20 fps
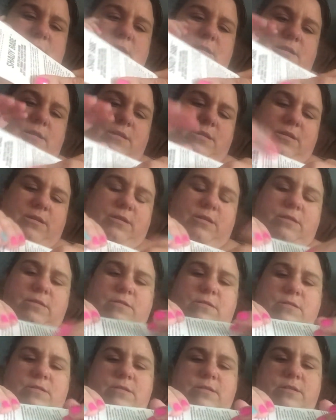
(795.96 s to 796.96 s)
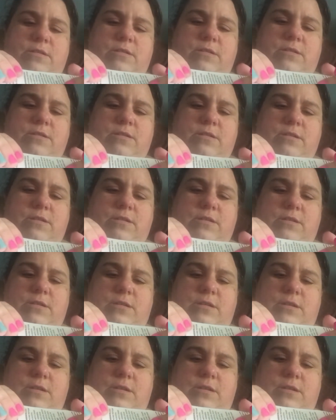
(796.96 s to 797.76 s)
[no speech]